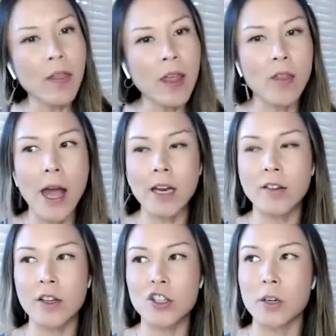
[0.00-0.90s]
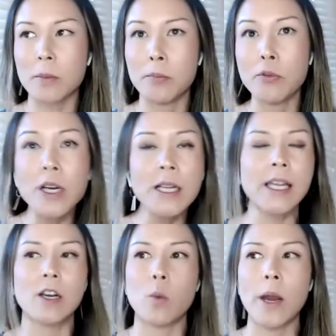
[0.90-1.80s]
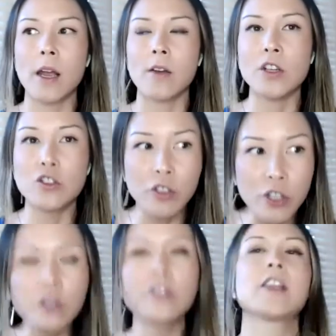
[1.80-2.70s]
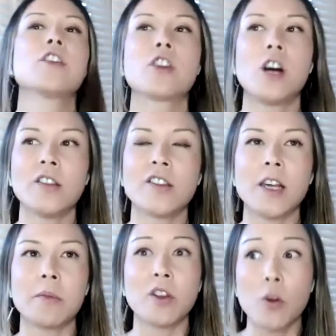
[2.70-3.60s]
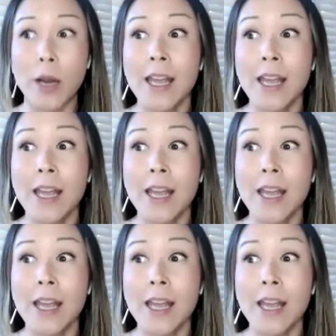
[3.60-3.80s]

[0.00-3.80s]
I think that is such a brilliant way of introducing your concepts and